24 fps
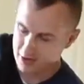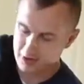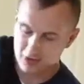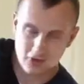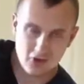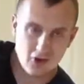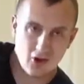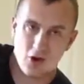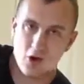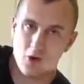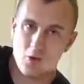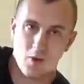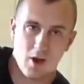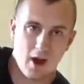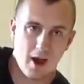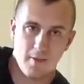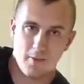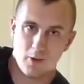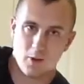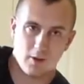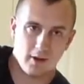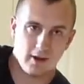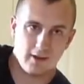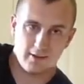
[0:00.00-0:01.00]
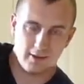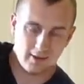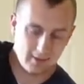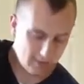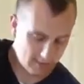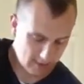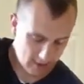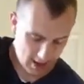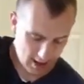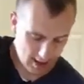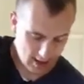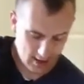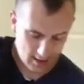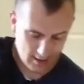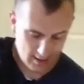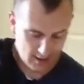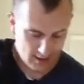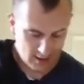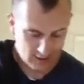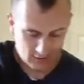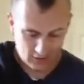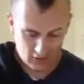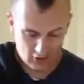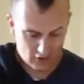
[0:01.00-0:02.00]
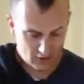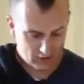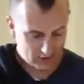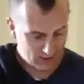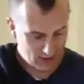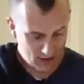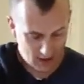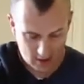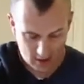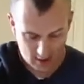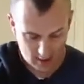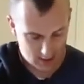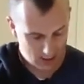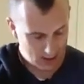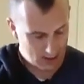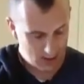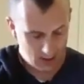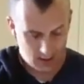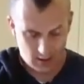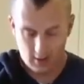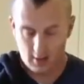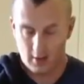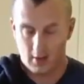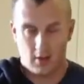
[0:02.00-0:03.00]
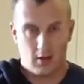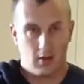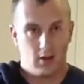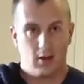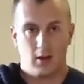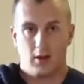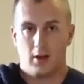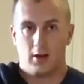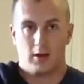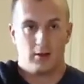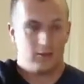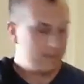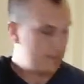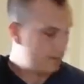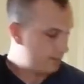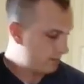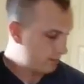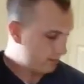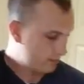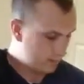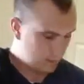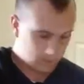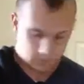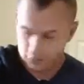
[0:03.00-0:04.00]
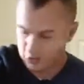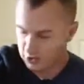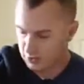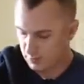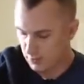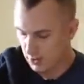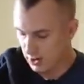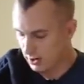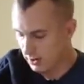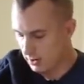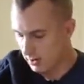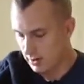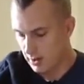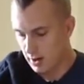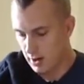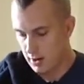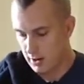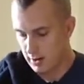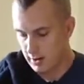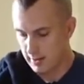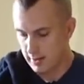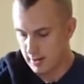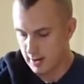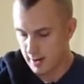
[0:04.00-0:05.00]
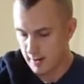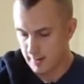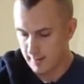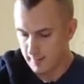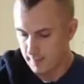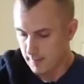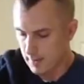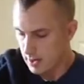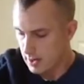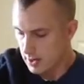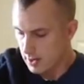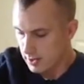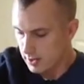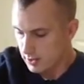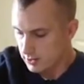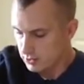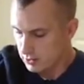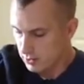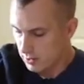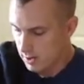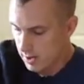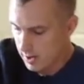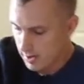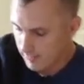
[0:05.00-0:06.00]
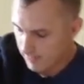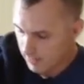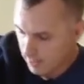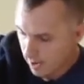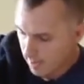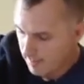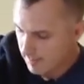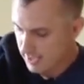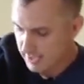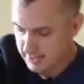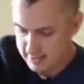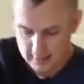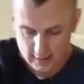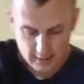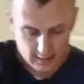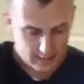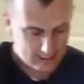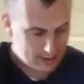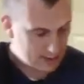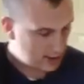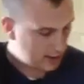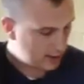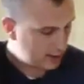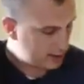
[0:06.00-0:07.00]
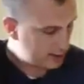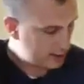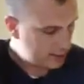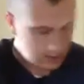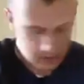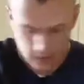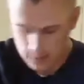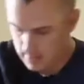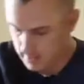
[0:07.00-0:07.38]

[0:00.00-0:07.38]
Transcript: is no rhyme or reason to any of this. You just kind of sprinkle it all in there. So I've got my seasonings.